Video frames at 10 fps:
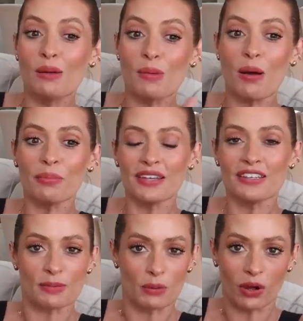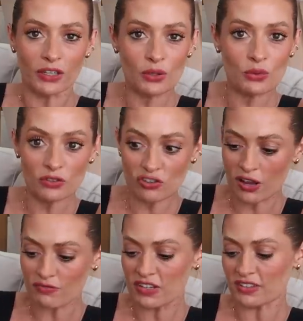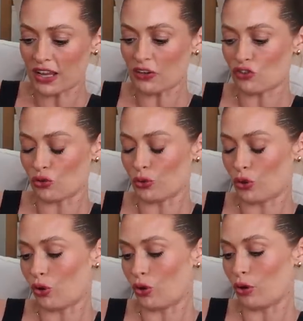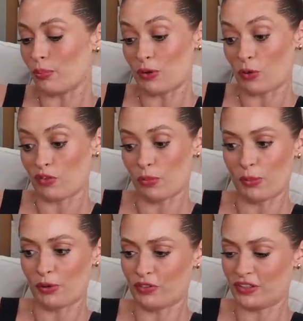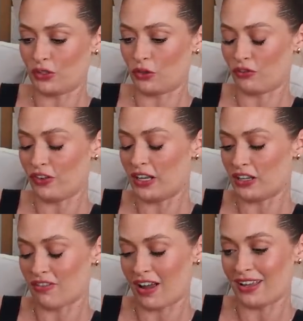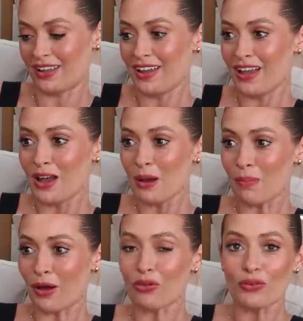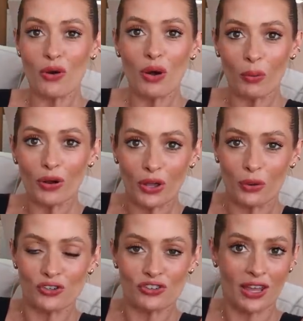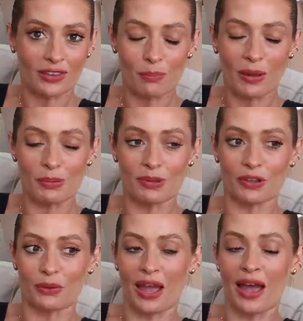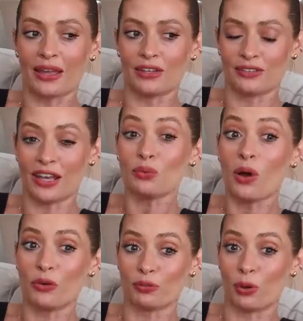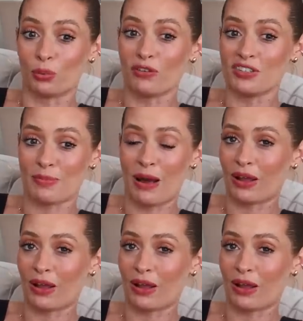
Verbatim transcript: And my mum said to me, why don't you try and reschedule your midwife appointment? Obviously, you're not feeling great. I thought, no, I want to go and check that baby's okay because that's what I was more worried about.